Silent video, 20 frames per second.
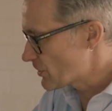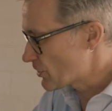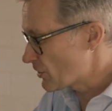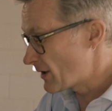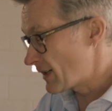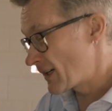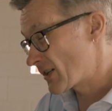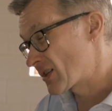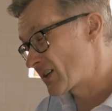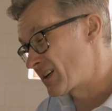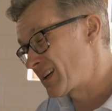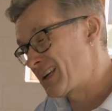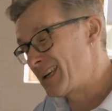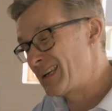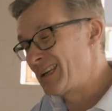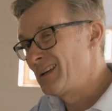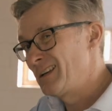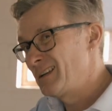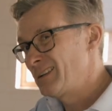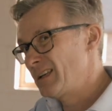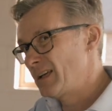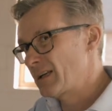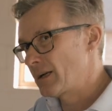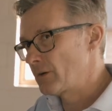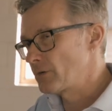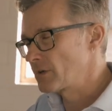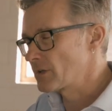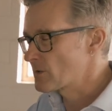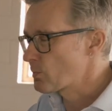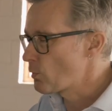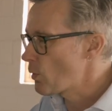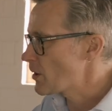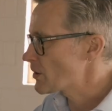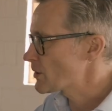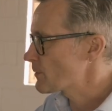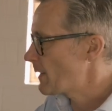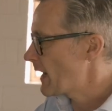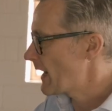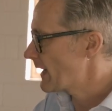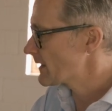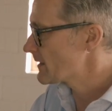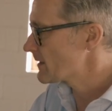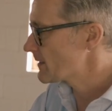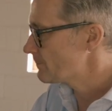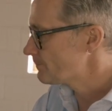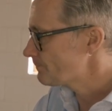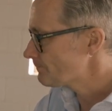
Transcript: traditionally, they're known as washbacks.